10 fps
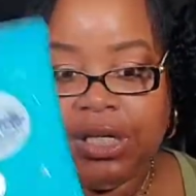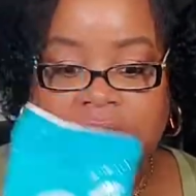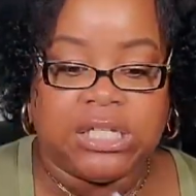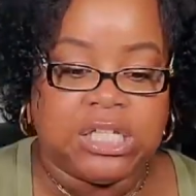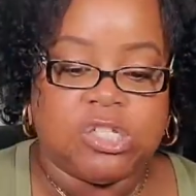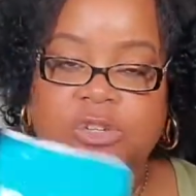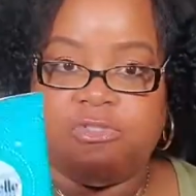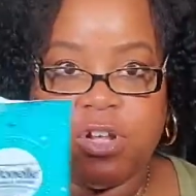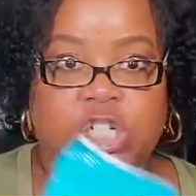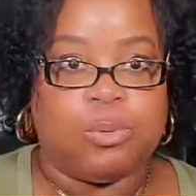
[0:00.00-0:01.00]
This is
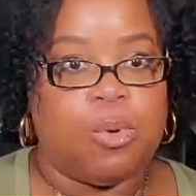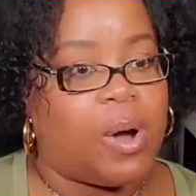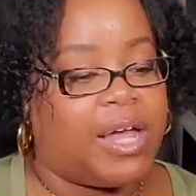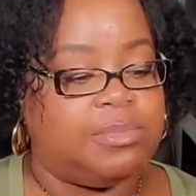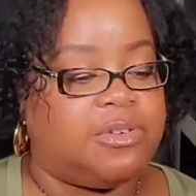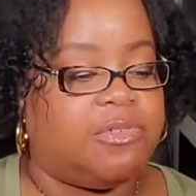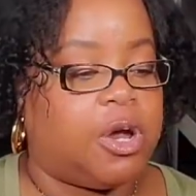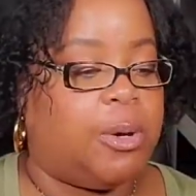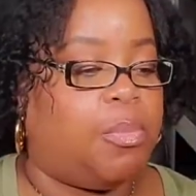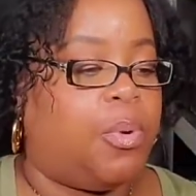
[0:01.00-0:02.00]
flushable wipes,
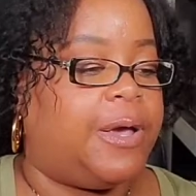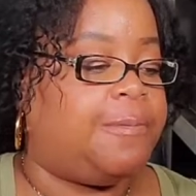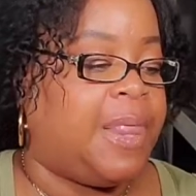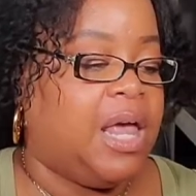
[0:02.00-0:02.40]
very important.